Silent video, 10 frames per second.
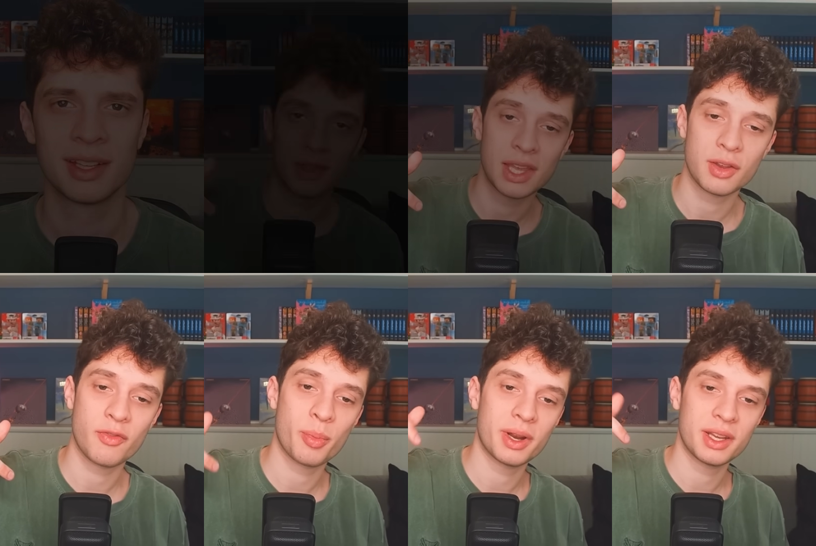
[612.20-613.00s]
Thank you
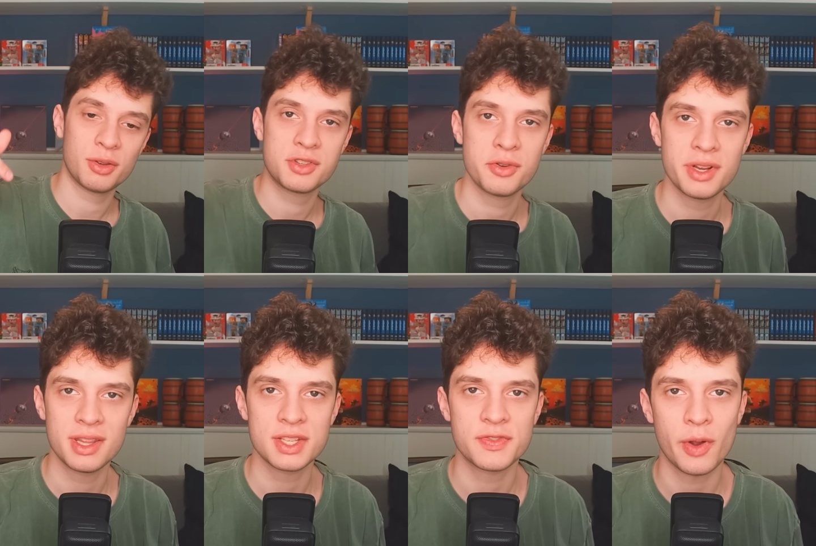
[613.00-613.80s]
everybody who tuned in
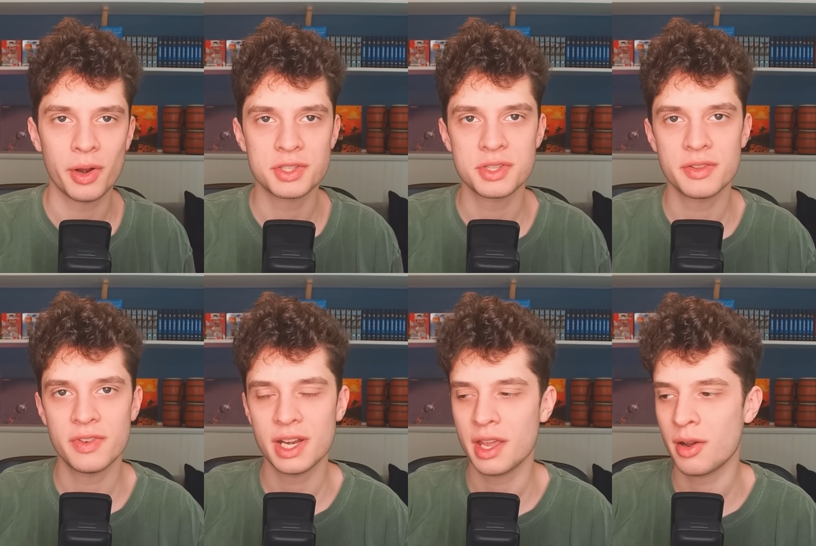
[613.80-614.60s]
this far into the
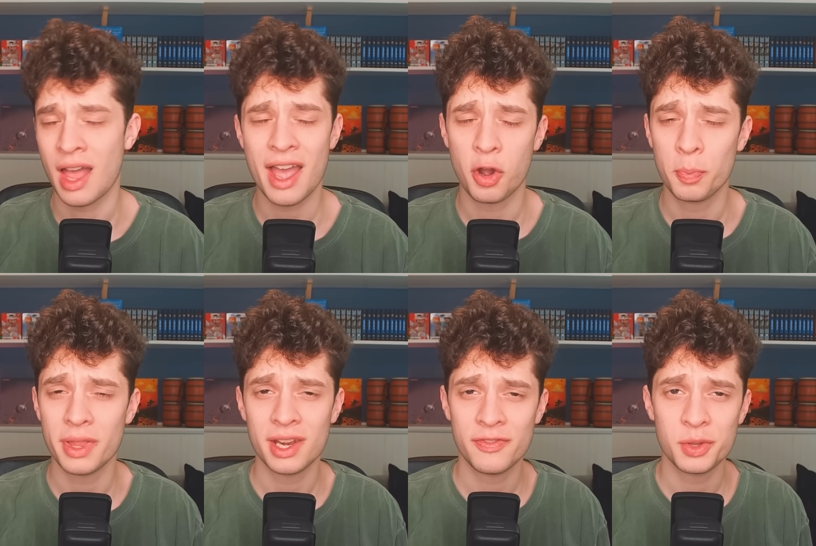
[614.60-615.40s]
video. I hope
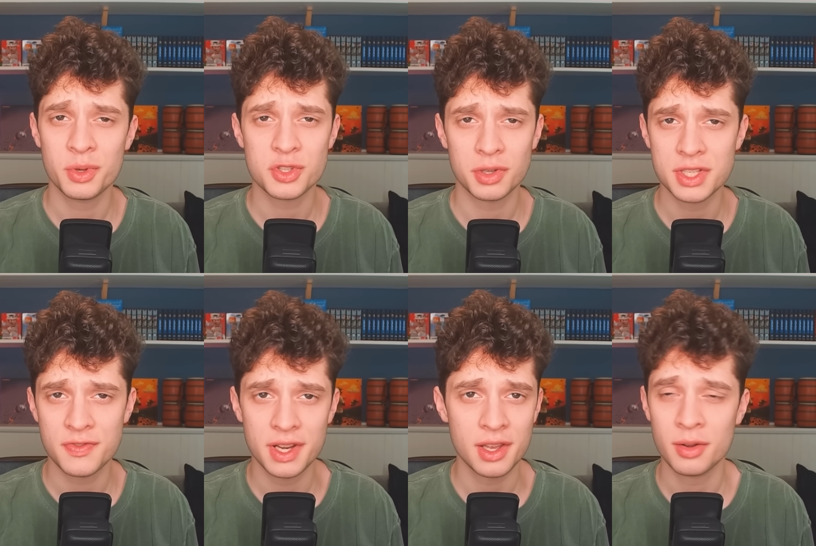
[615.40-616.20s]
that if you enjoy this
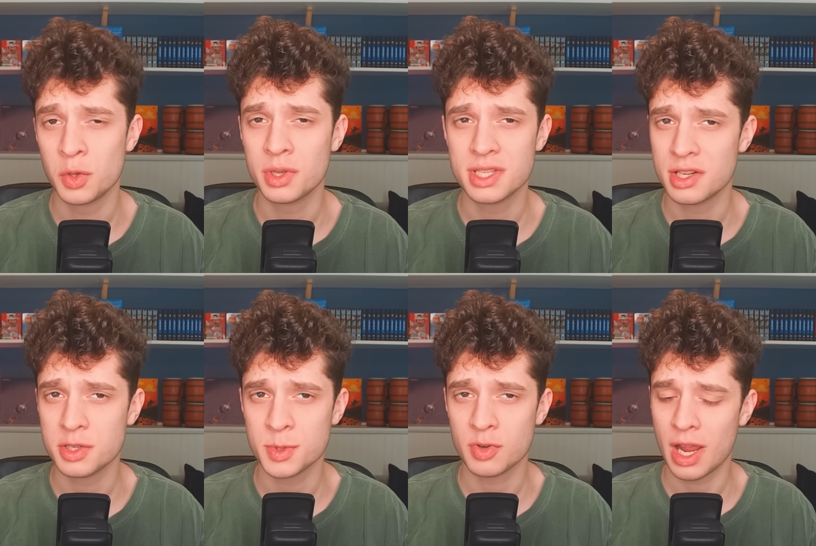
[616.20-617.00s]
video, you consider
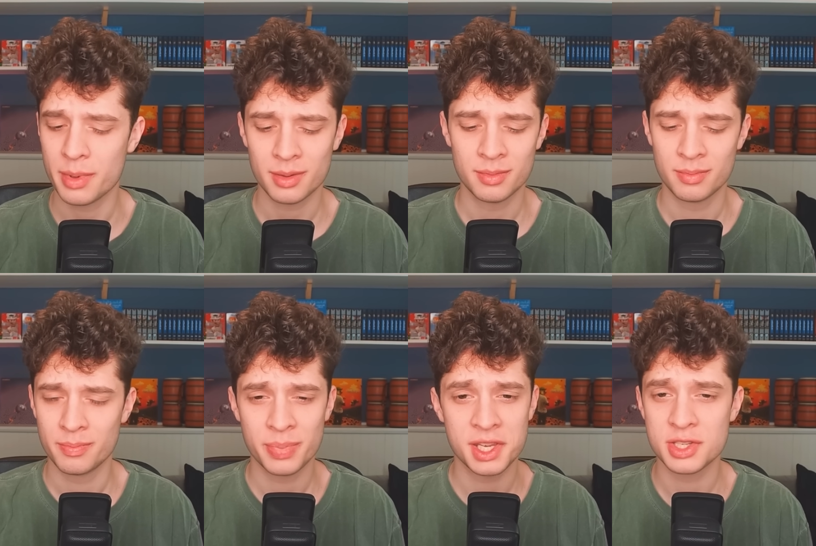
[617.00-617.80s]
subscribing
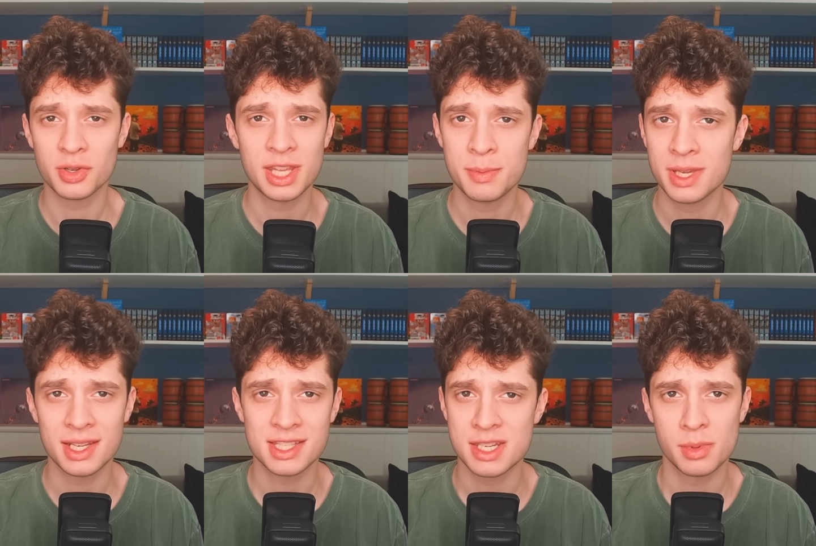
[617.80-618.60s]
because you'll keep
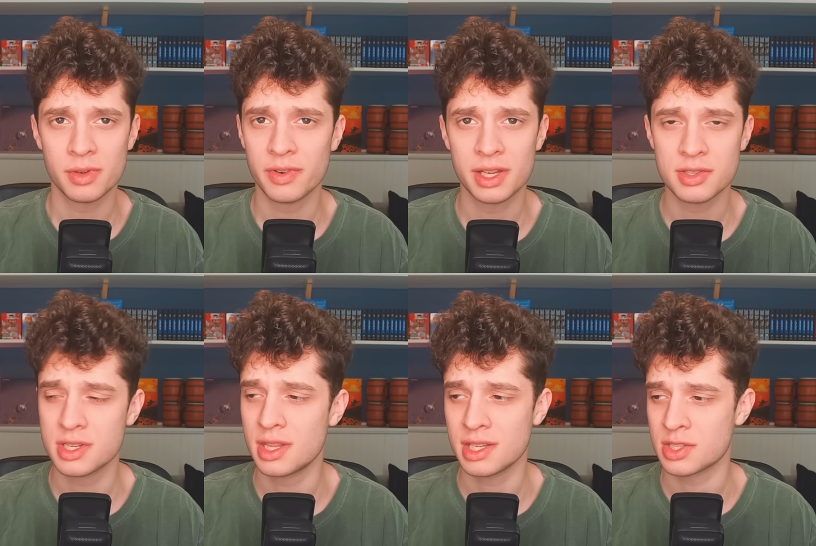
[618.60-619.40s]
getting similar videos
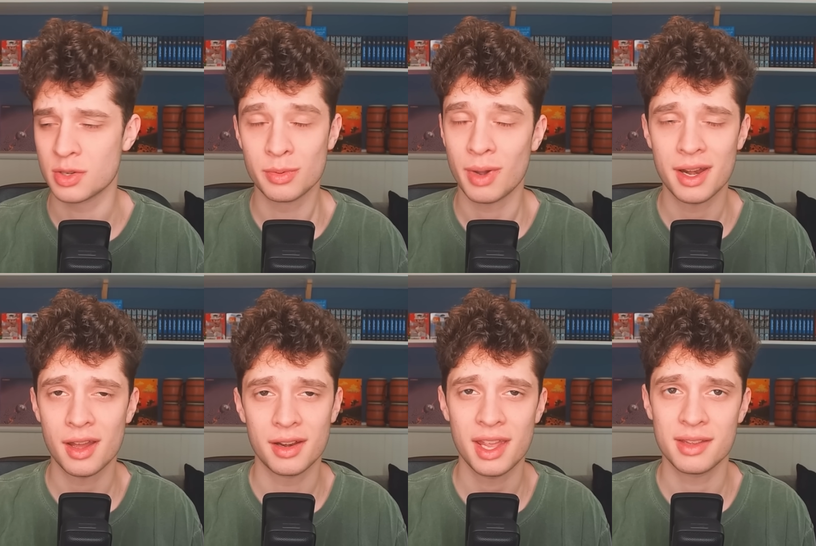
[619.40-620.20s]
to this. So why
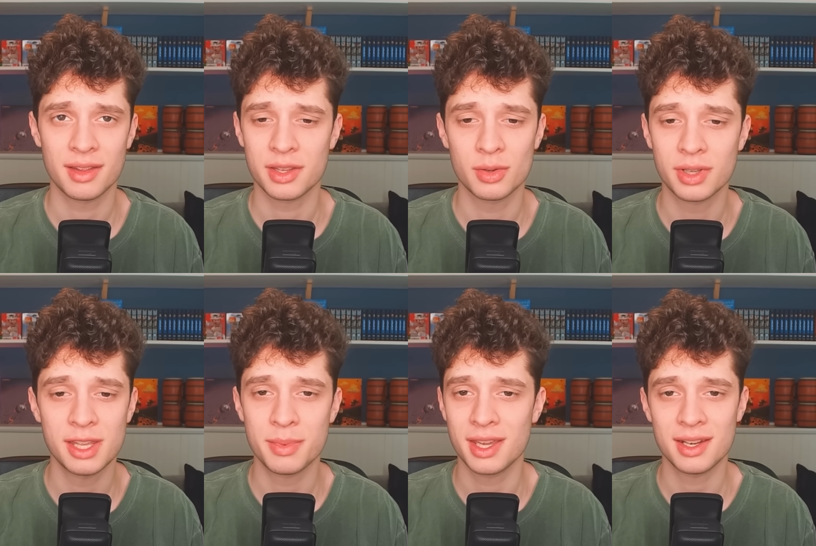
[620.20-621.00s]
not? Hey, like you'll
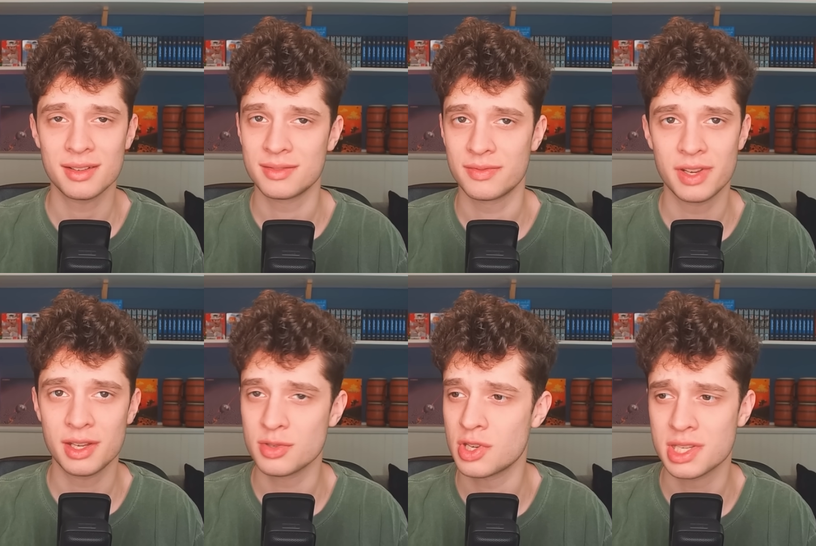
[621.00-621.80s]
keep getting
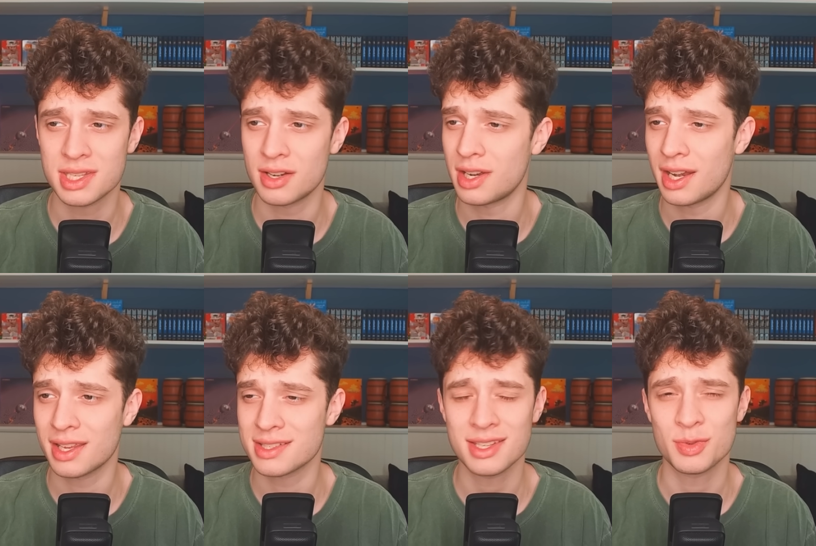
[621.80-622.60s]
videos just as
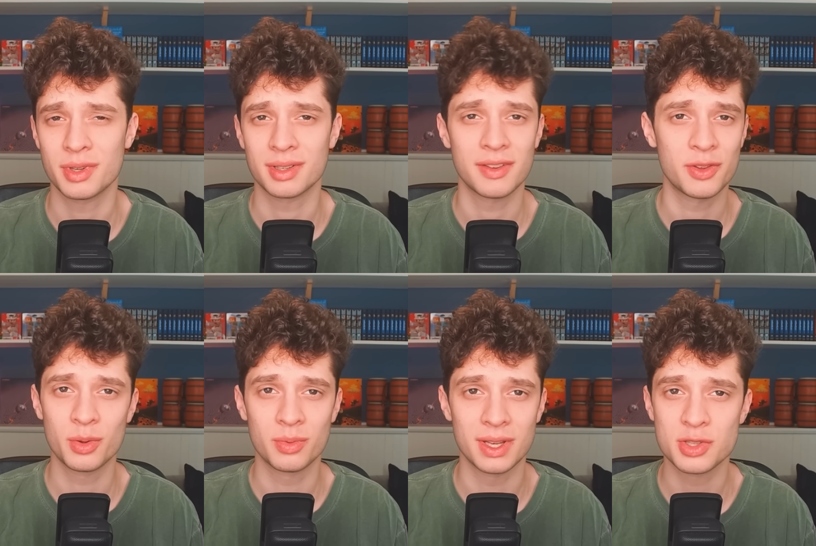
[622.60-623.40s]
entertaining as this one if
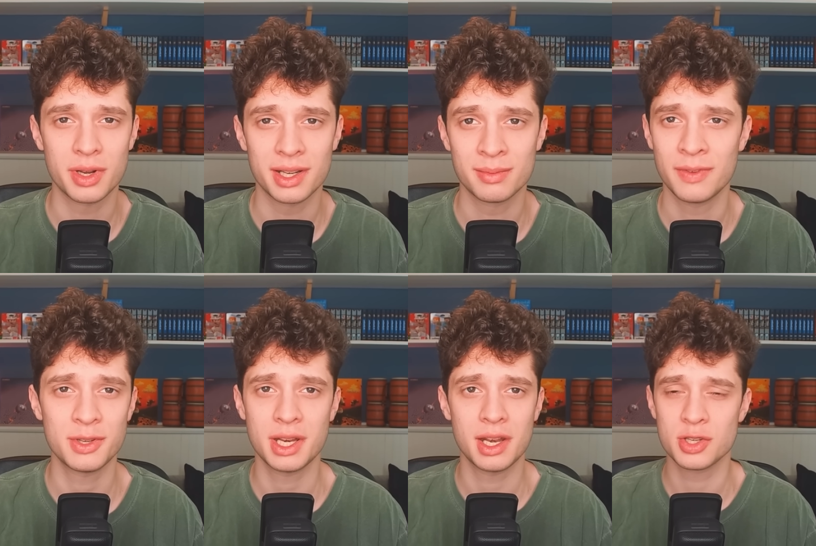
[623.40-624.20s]
you enjoyed it. If you
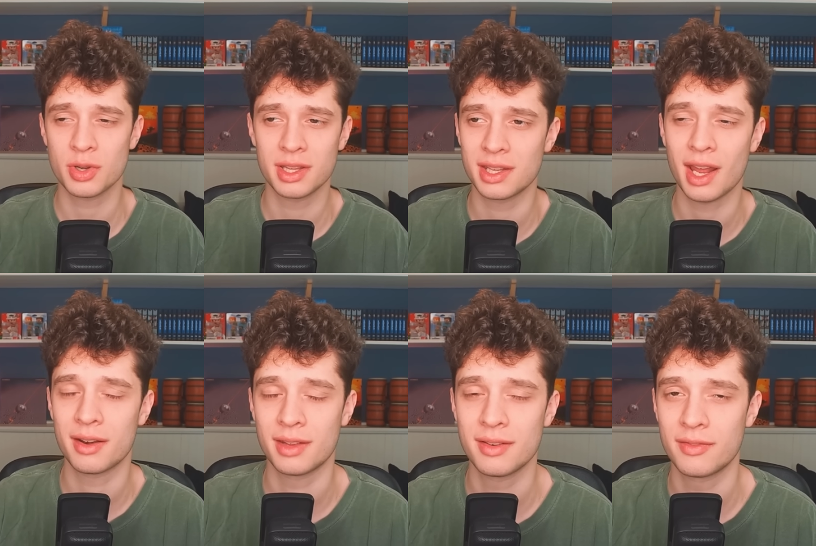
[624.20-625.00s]
didn't enjoy it, then I,
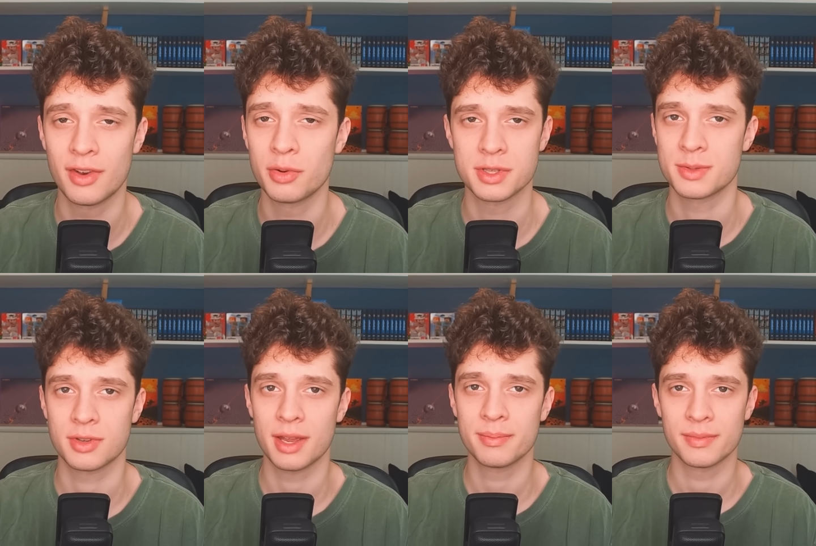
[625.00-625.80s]
then don't
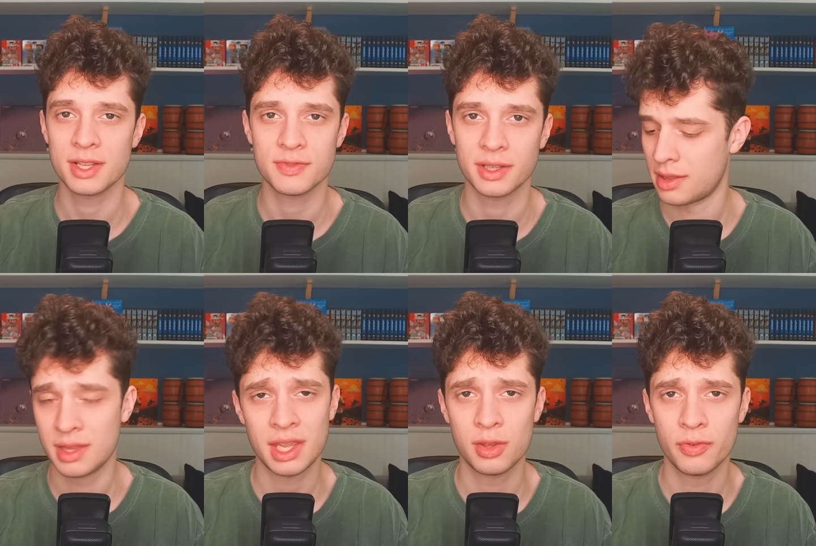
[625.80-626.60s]
subscribe. That's fine.
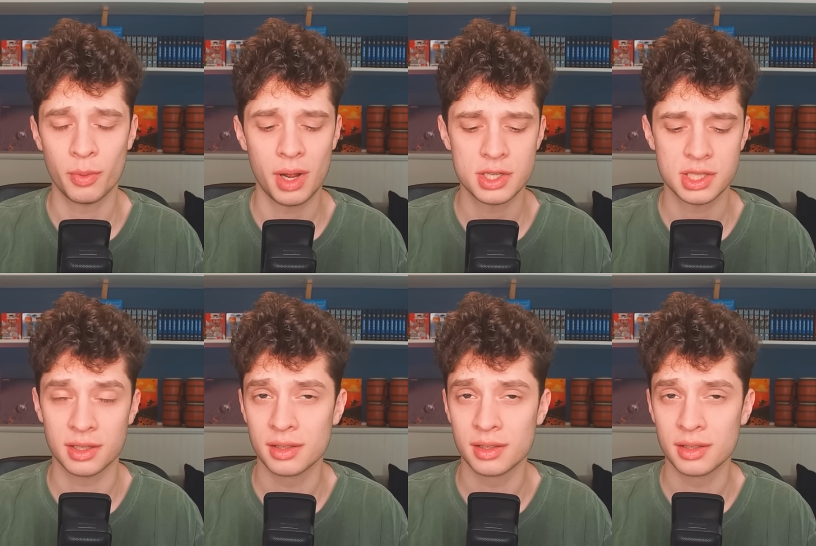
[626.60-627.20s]
Thank you for watching.